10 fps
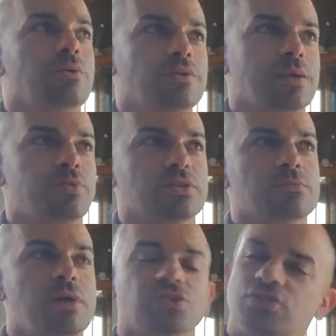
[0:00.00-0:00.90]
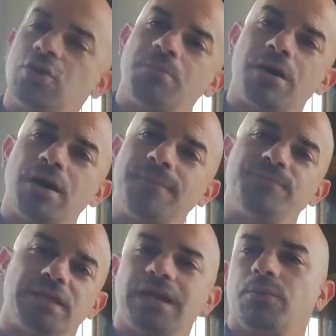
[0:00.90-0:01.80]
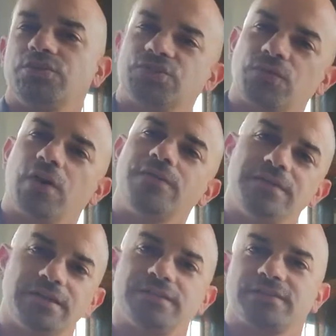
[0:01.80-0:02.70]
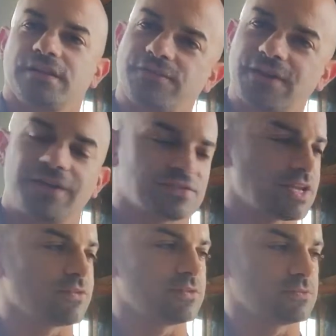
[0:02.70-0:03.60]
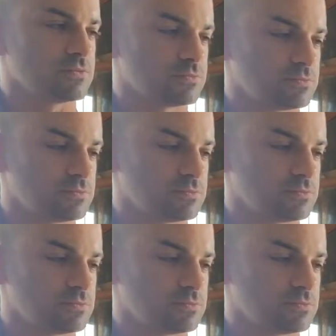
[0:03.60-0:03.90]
would like put the metronome on and I would just run these like for F7.